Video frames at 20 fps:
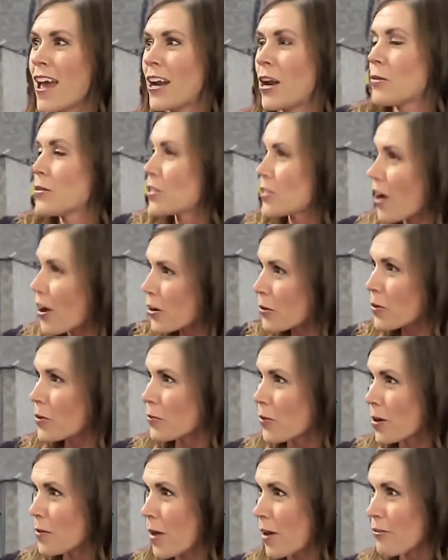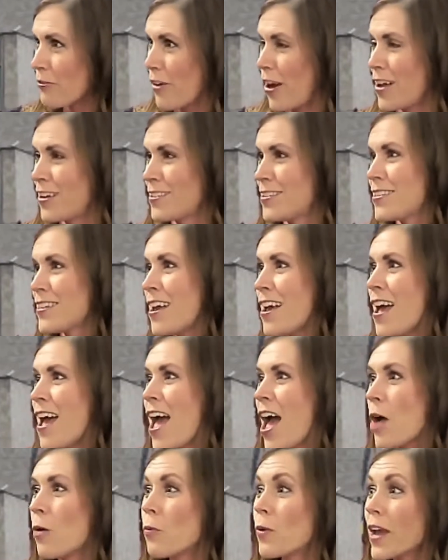And I was talking with one of my friends,
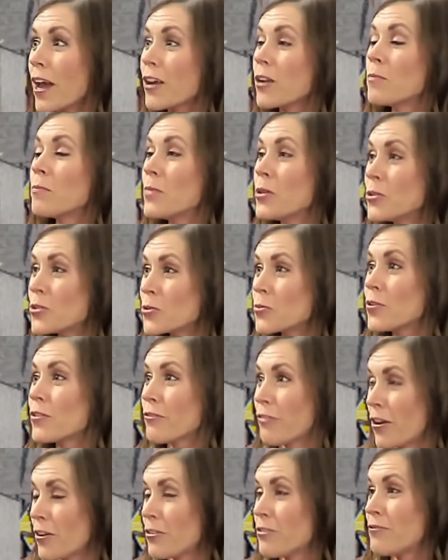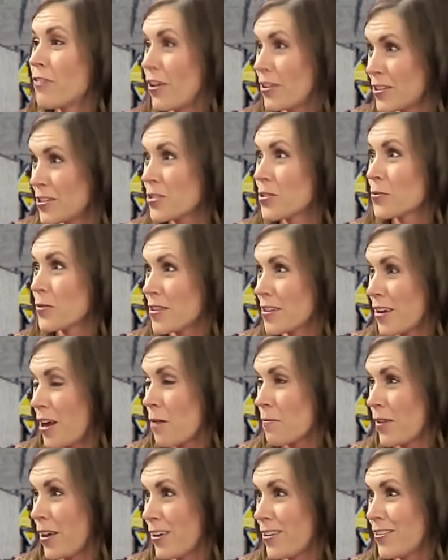and we had a mutual friend who volunteered with the
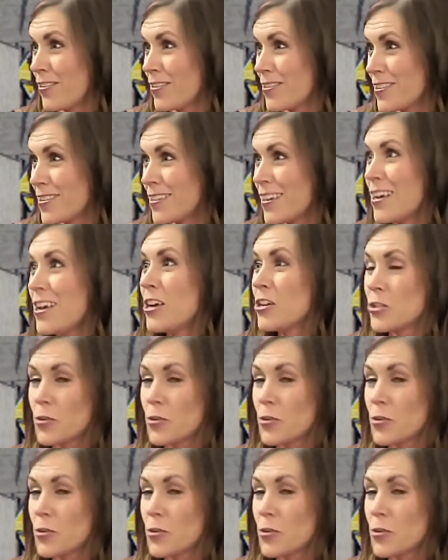Cupcake Girls. Okay.